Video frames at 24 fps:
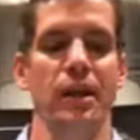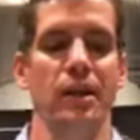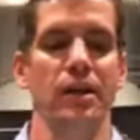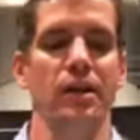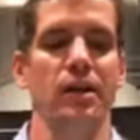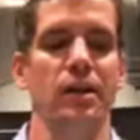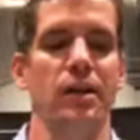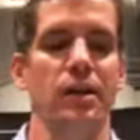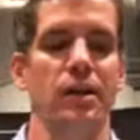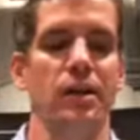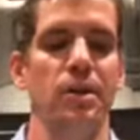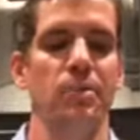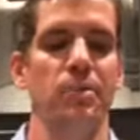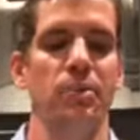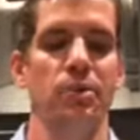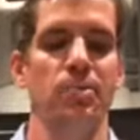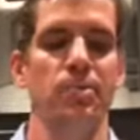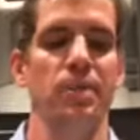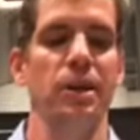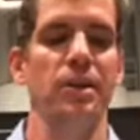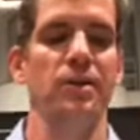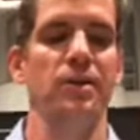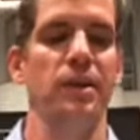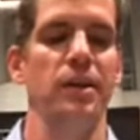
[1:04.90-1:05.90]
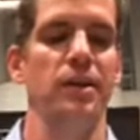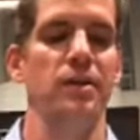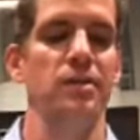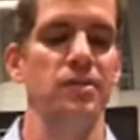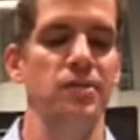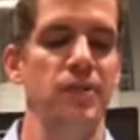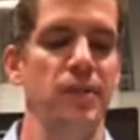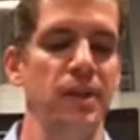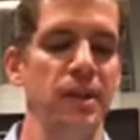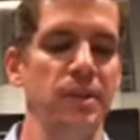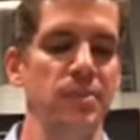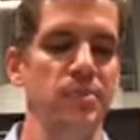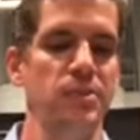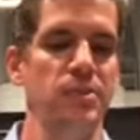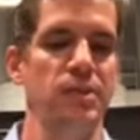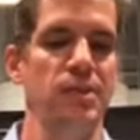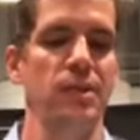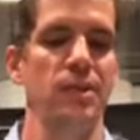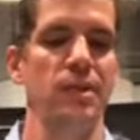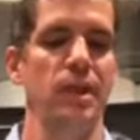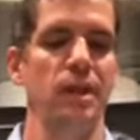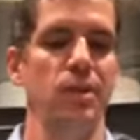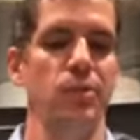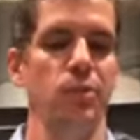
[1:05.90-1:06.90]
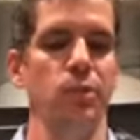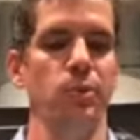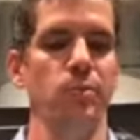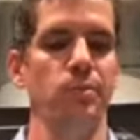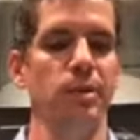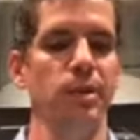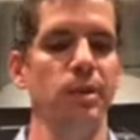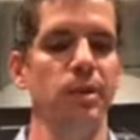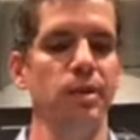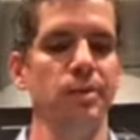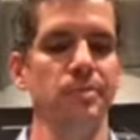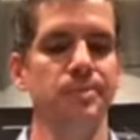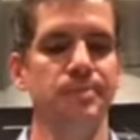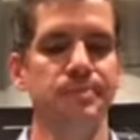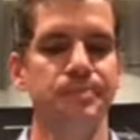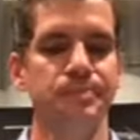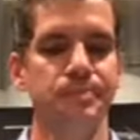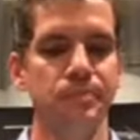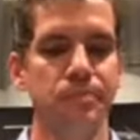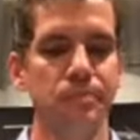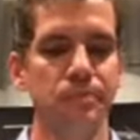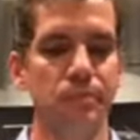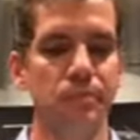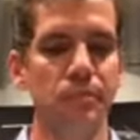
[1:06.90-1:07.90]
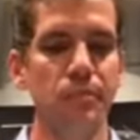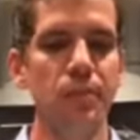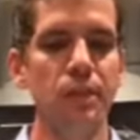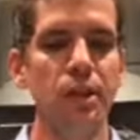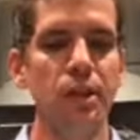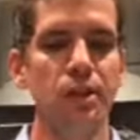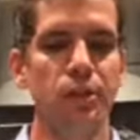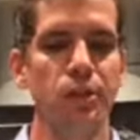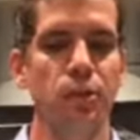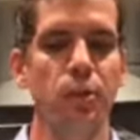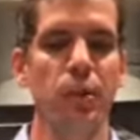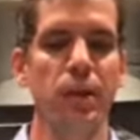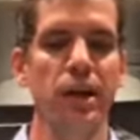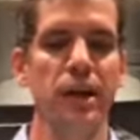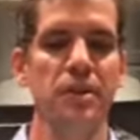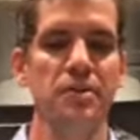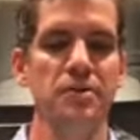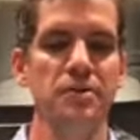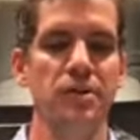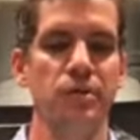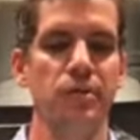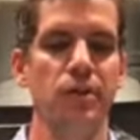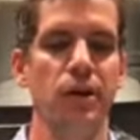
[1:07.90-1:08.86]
uh, a couple of the main things, themes today will be the ways of the